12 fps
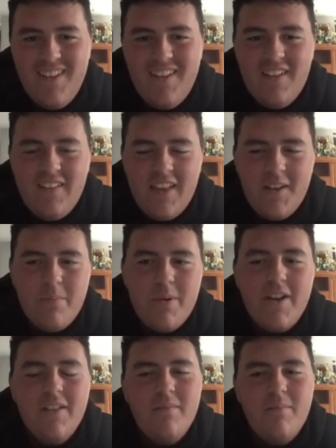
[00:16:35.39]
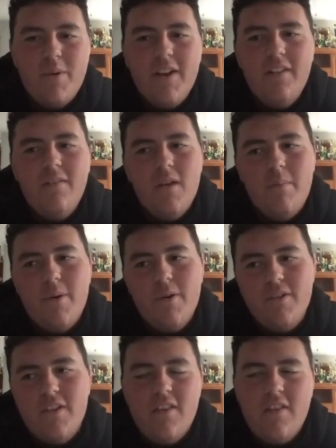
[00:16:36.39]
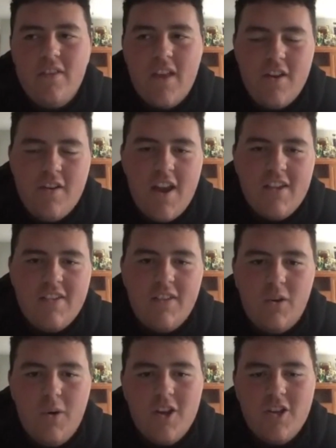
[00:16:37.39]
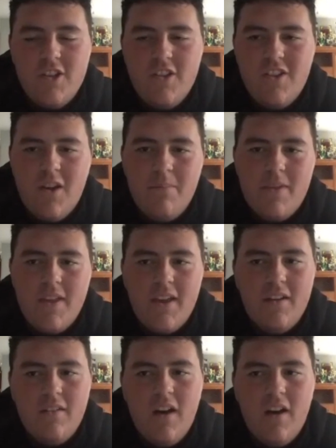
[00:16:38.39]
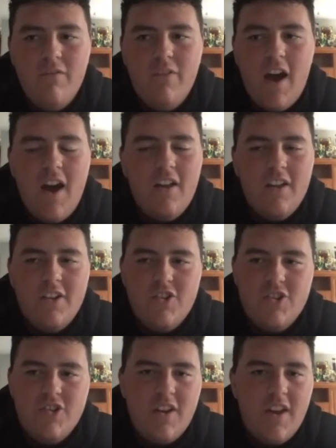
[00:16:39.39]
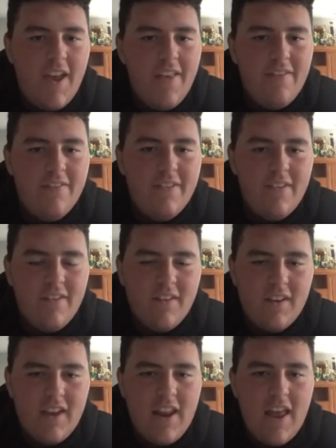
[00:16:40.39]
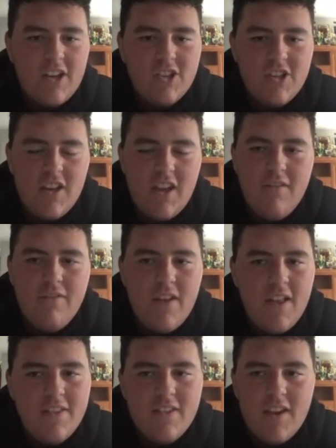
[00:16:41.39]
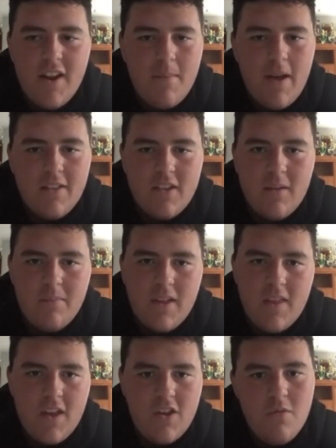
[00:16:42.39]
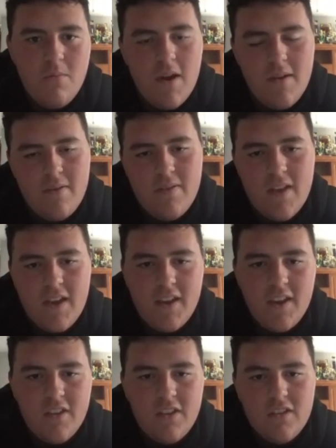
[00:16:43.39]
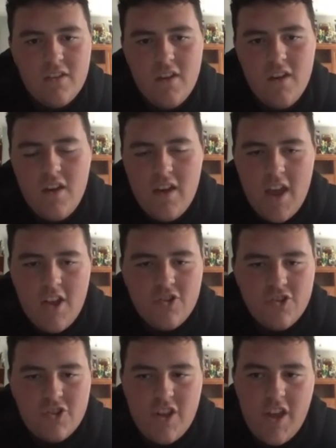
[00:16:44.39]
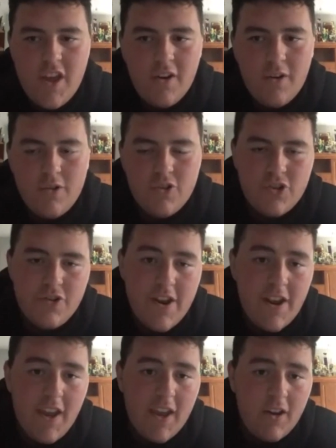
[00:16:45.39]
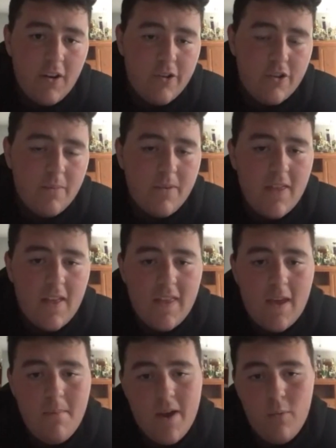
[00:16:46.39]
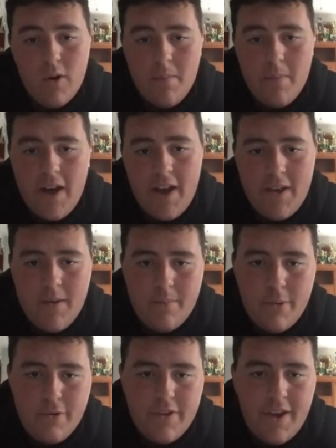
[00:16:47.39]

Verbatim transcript: like bring bring the person that you're asking the question something of knowledge and can actually give insight about something that you might think is interesting or intriguing or something that they might want to buy per se